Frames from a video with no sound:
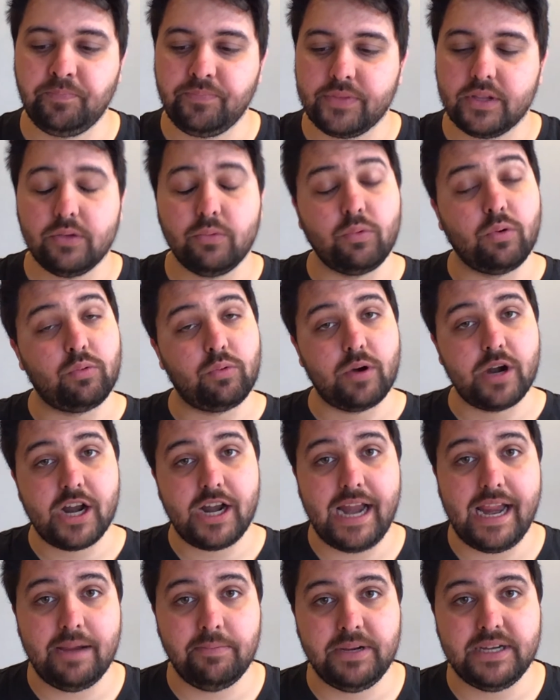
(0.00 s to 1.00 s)
we'll run an
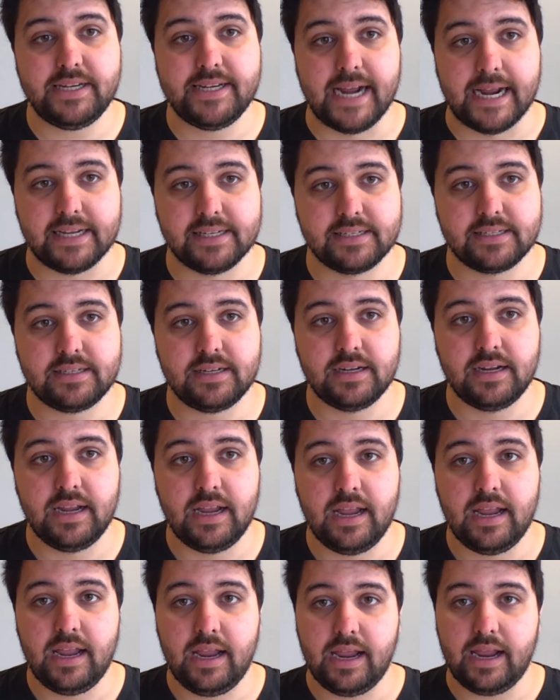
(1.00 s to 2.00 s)
A/B test,
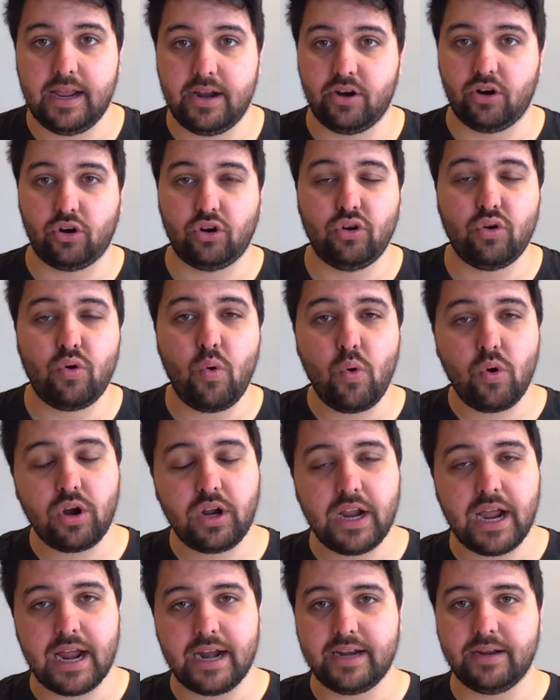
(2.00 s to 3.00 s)
and our core
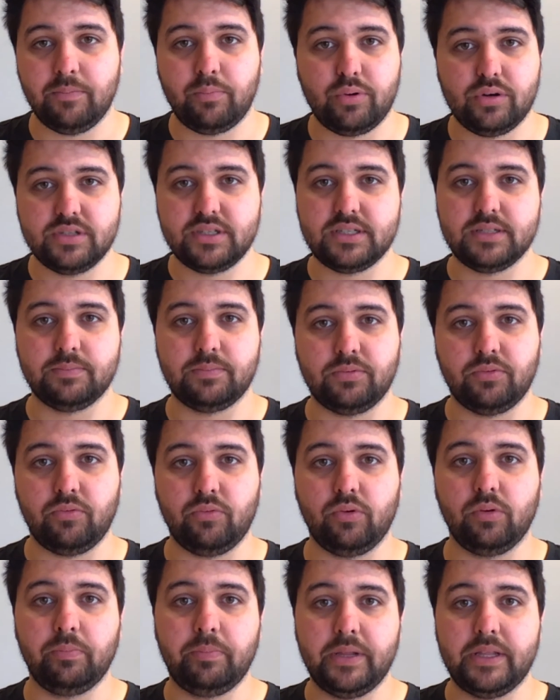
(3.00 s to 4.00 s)
guiding principle
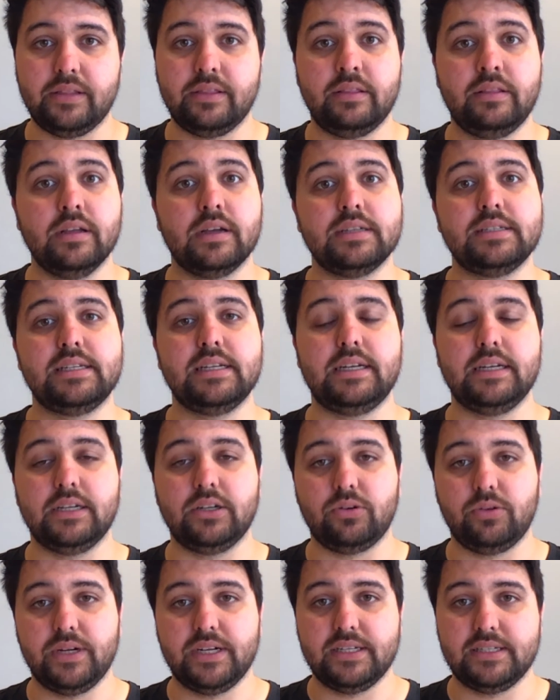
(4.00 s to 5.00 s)
will be, does it
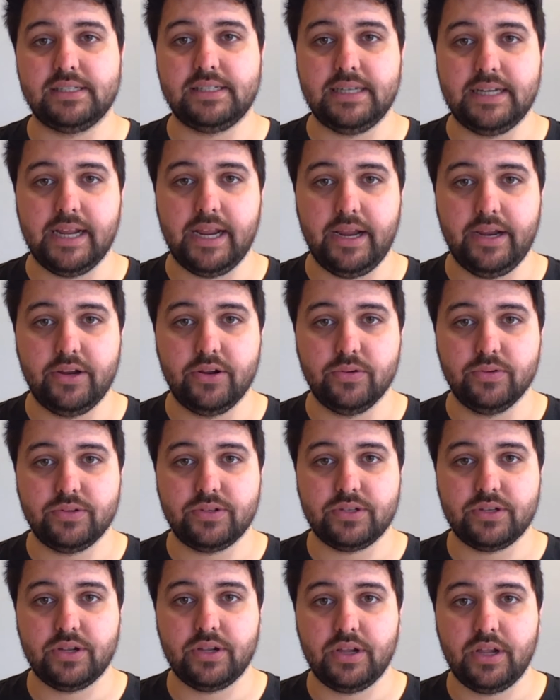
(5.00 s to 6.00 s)
increase DAUs?